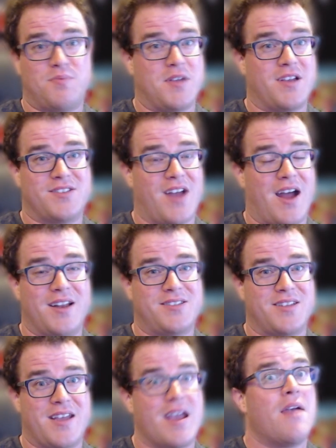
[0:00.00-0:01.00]
Because
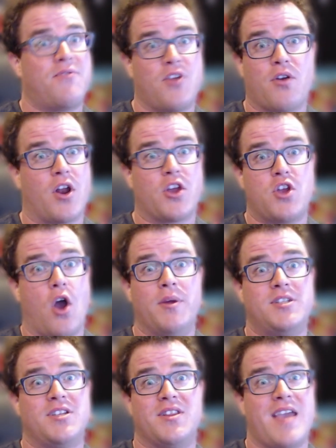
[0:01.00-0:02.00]
honestly, if they're going to go
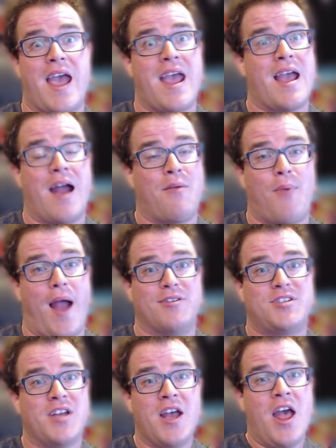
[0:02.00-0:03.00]
into the AI route,